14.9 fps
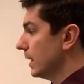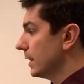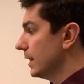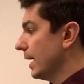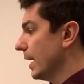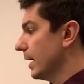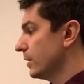
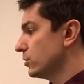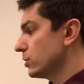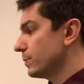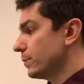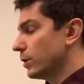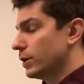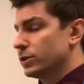The hydrogen
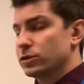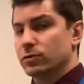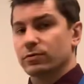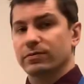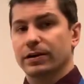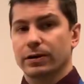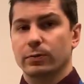bonds,
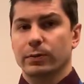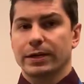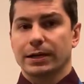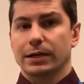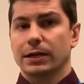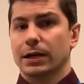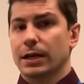very
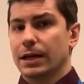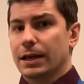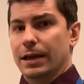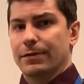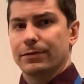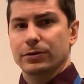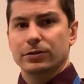weak.
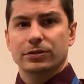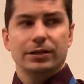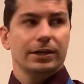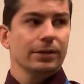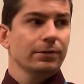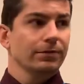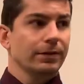If you
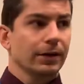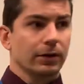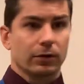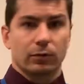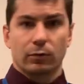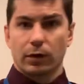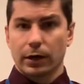stick your
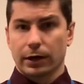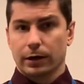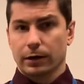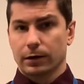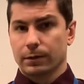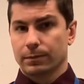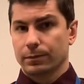finger in
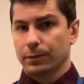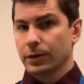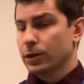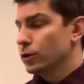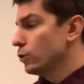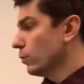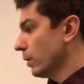water,
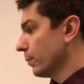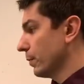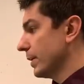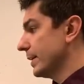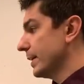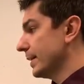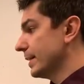you are
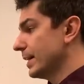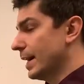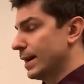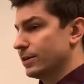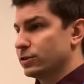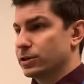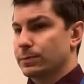breaking the
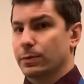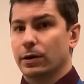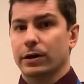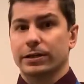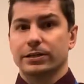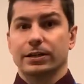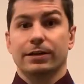hydrogen bonds.